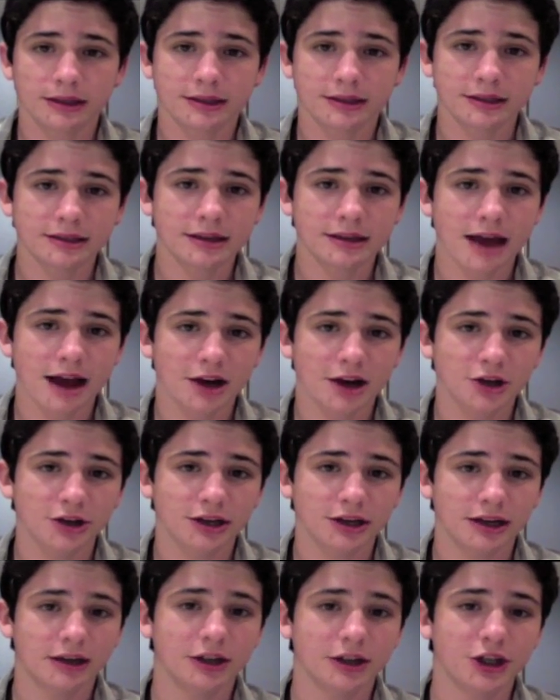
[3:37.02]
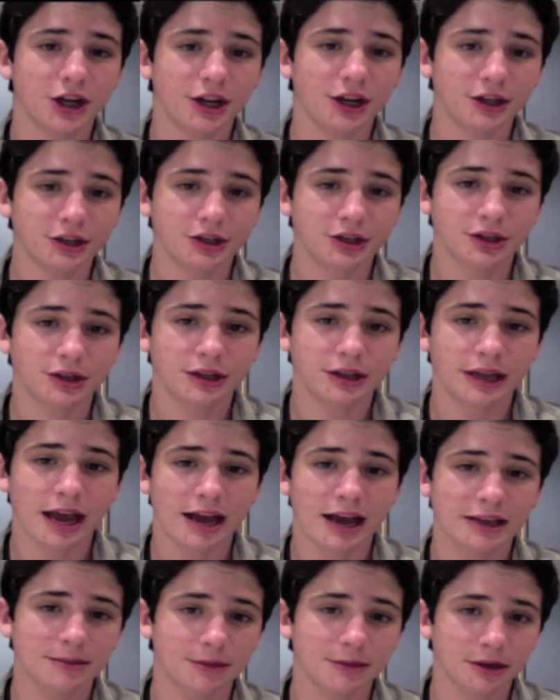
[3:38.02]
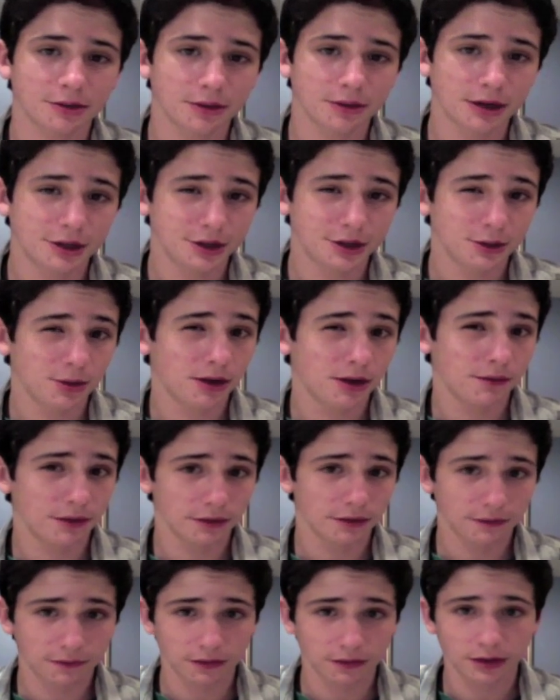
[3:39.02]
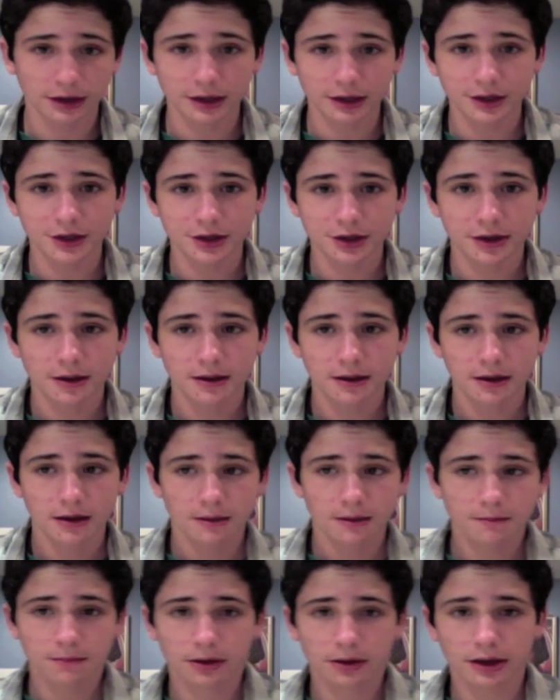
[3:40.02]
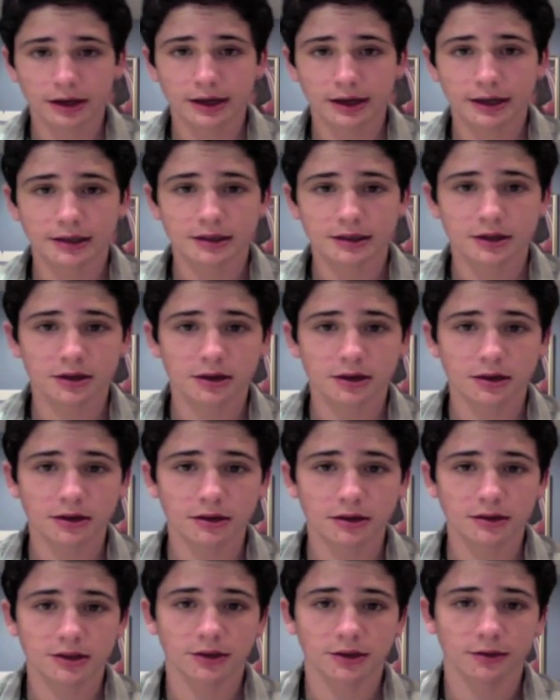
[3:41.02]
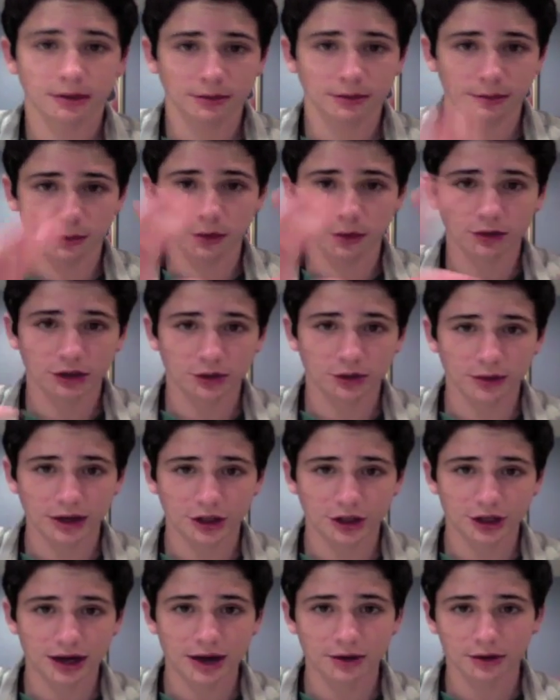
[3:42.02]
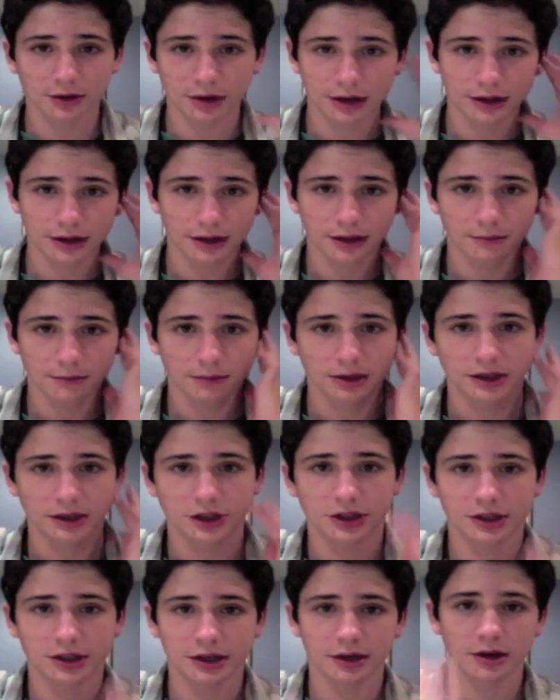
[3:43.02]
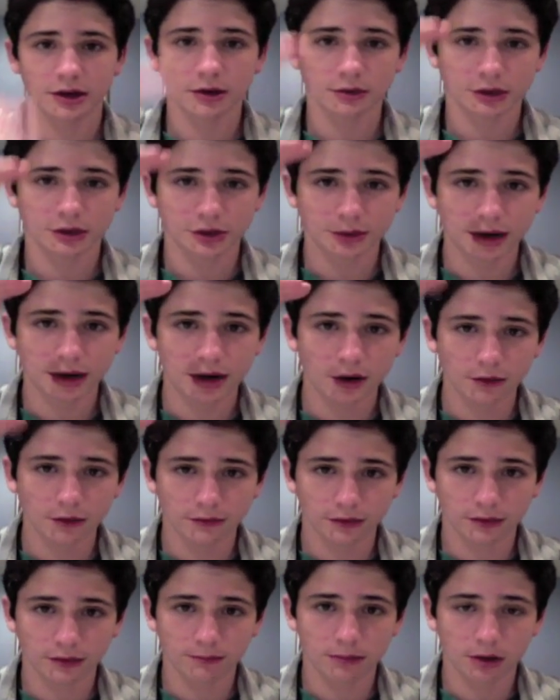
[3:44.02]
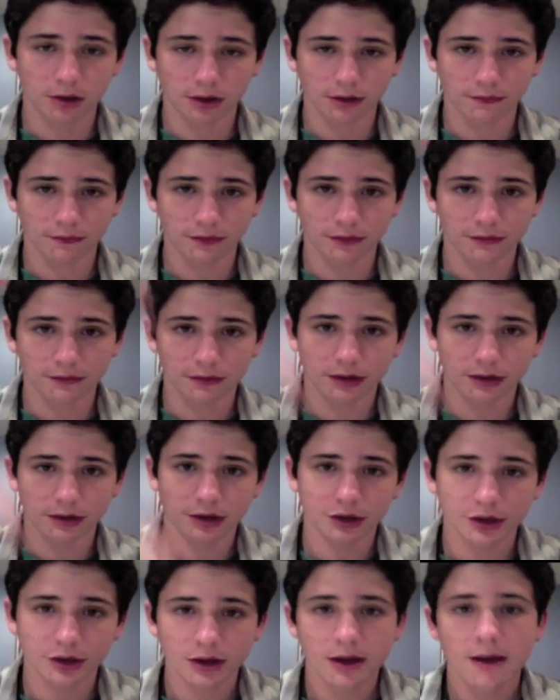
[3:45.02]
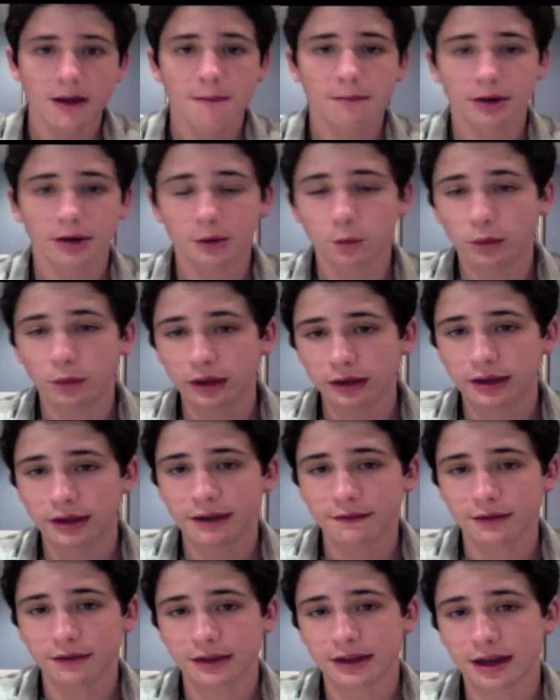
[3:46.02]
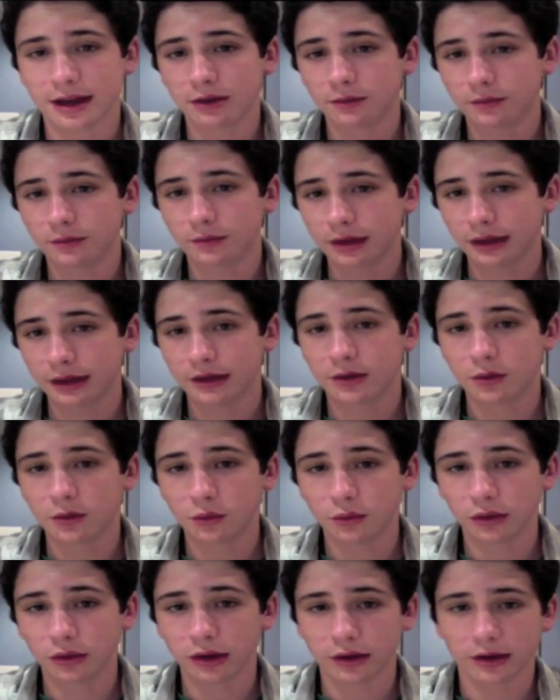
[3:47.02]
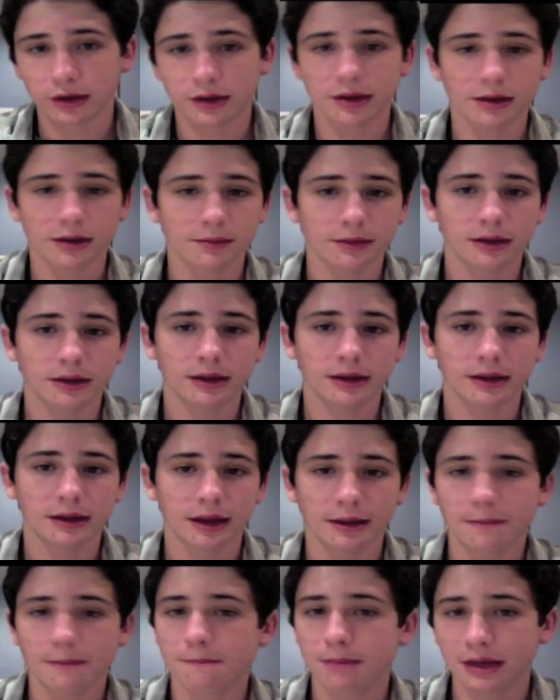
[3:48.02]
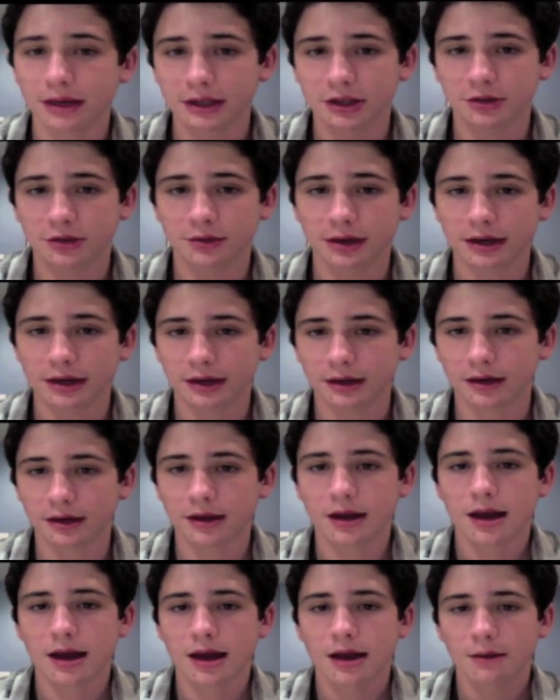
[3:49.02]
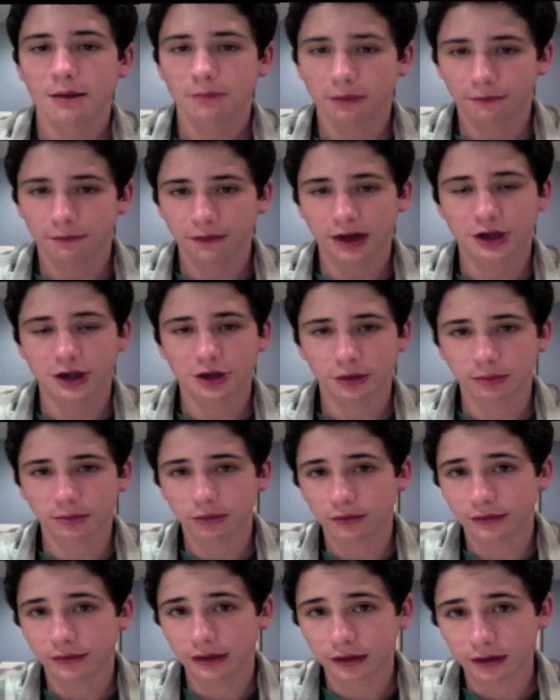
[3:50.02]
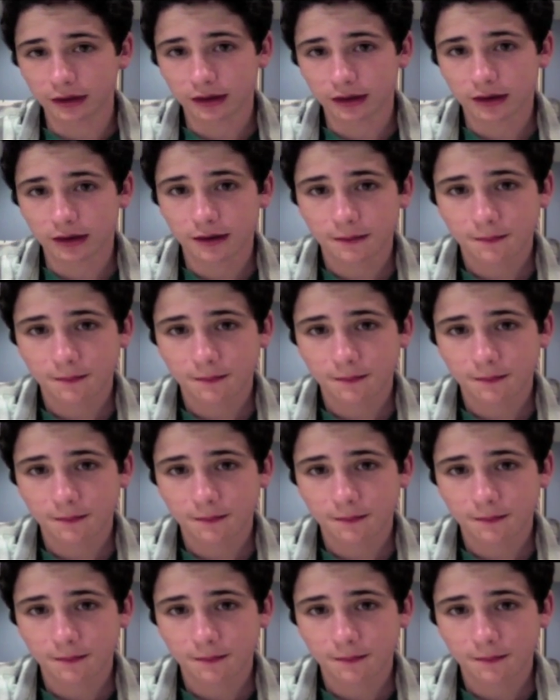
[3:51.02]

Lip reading: isn't actually going to change the aspect ratio of the footage, but it won't stretch it out or anything, but it's just going to go straight over part of your footage. But it will give it that really cool look, that really like big screen, professional movie look.